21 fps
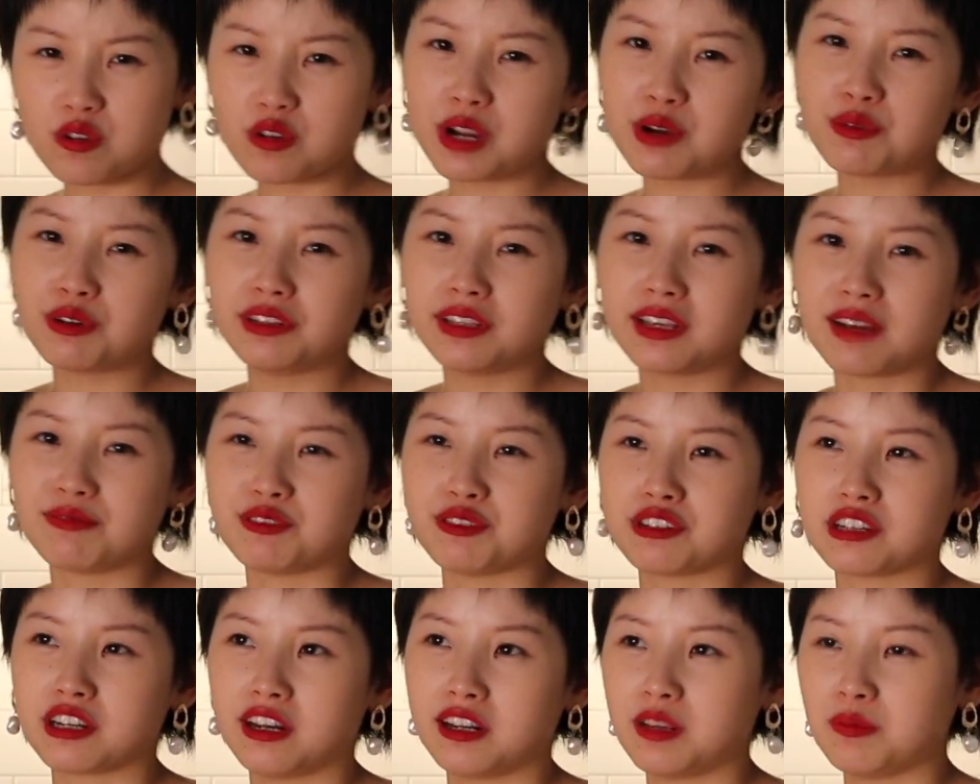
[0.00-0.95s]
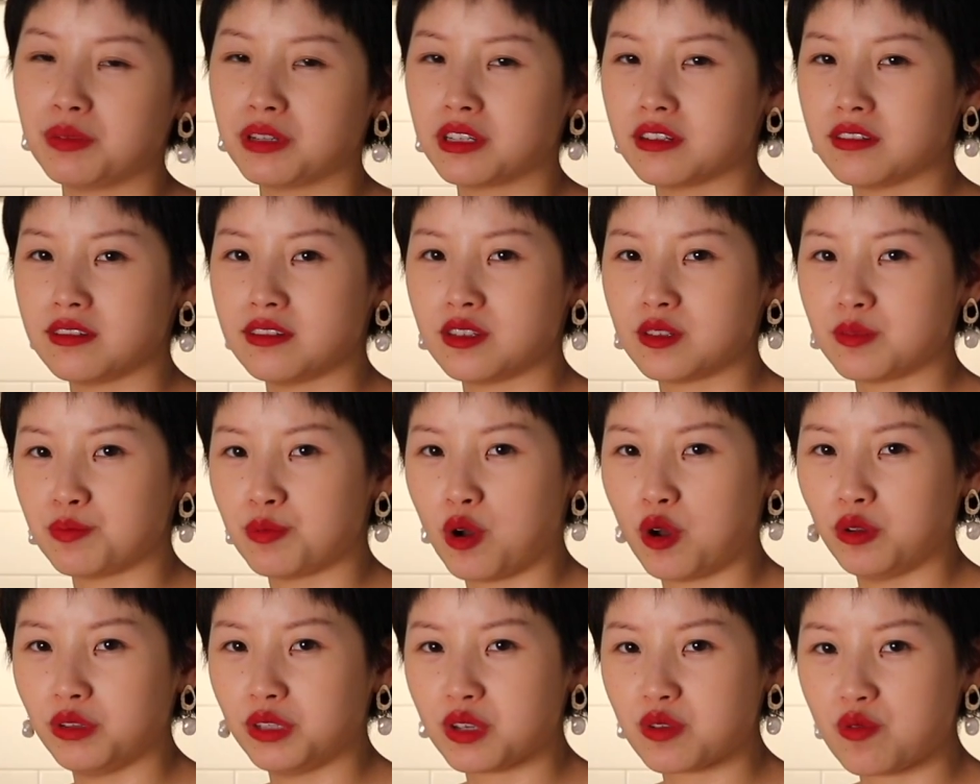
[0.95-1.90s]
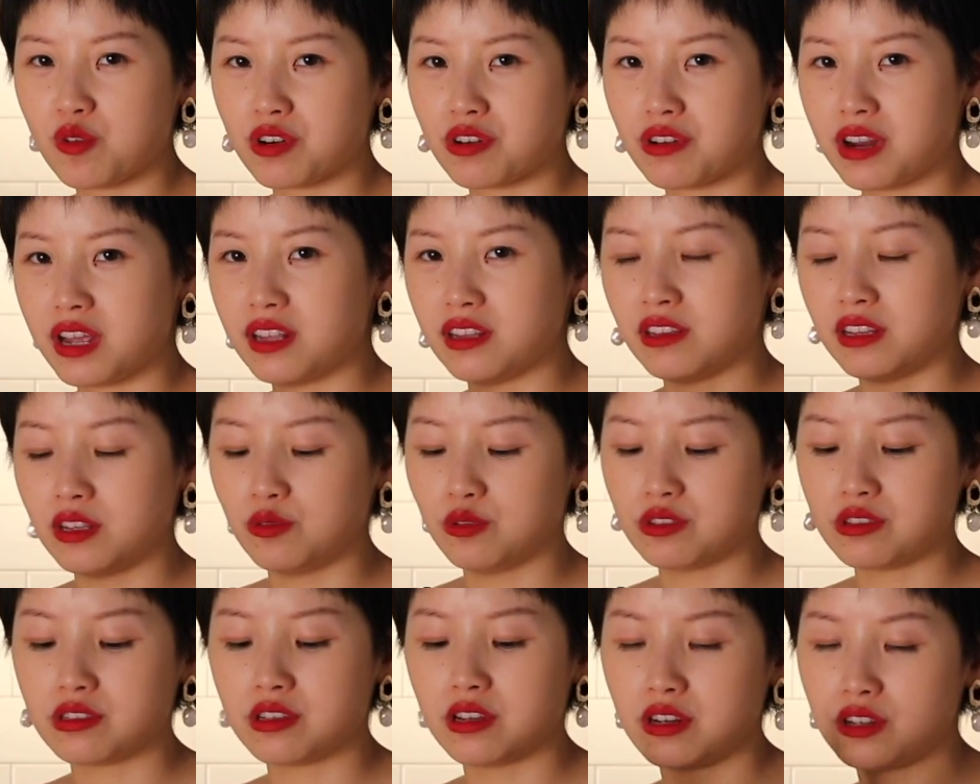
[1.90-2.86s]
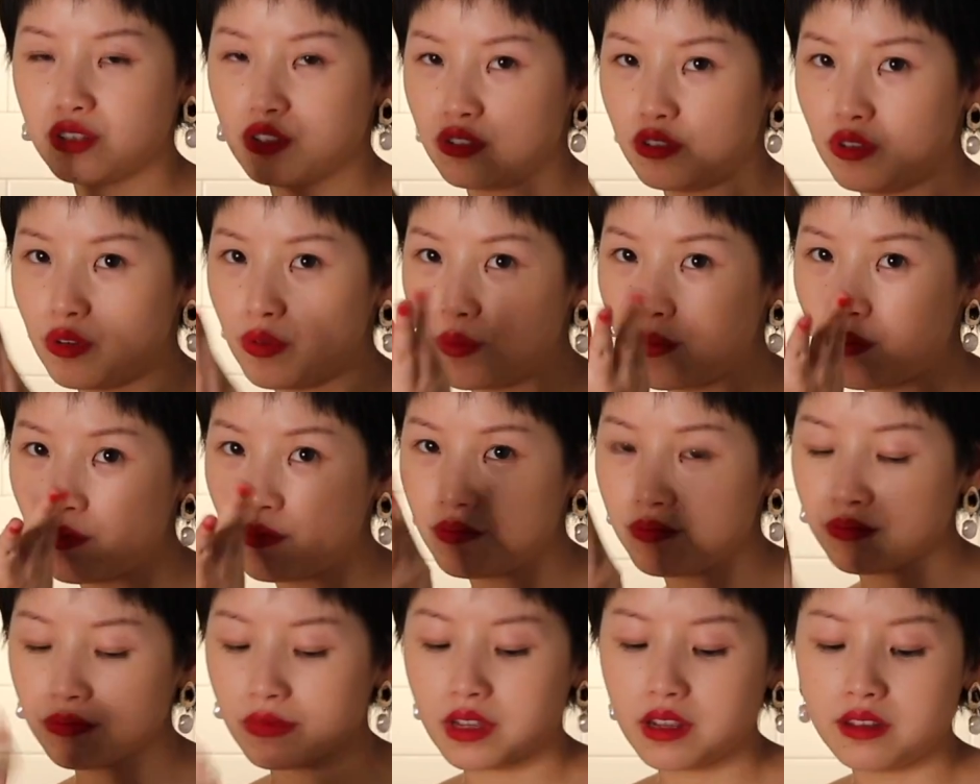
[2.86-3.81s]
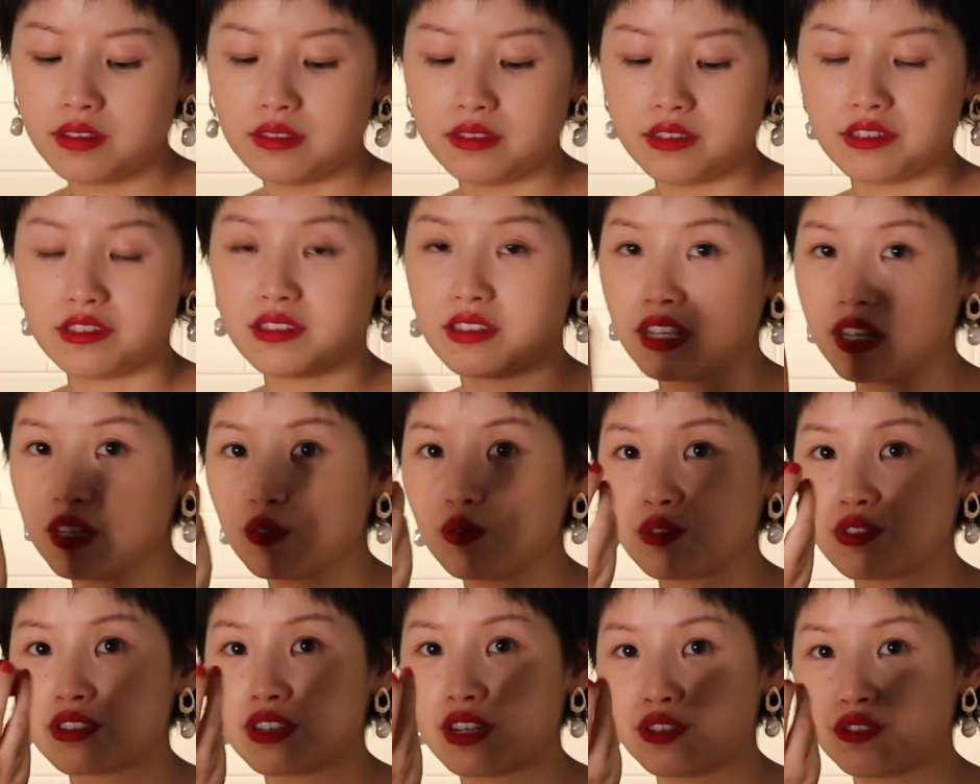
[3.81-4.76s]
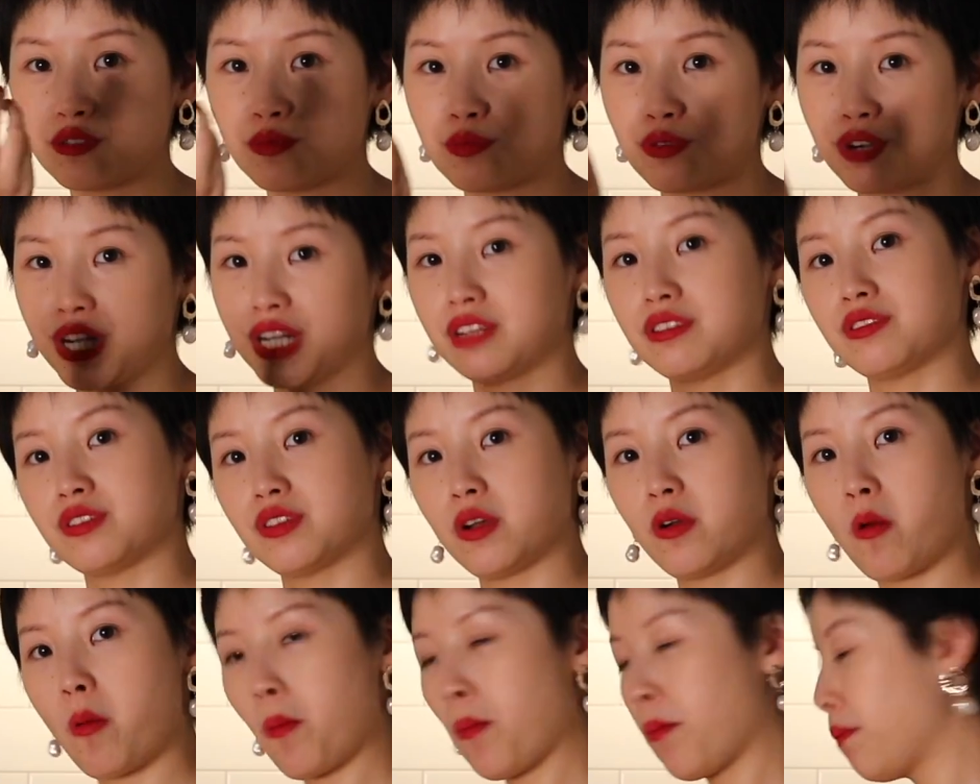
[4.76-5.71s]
don't really have to cut it because it's boiling water and it will start to, the skin will start to break, so.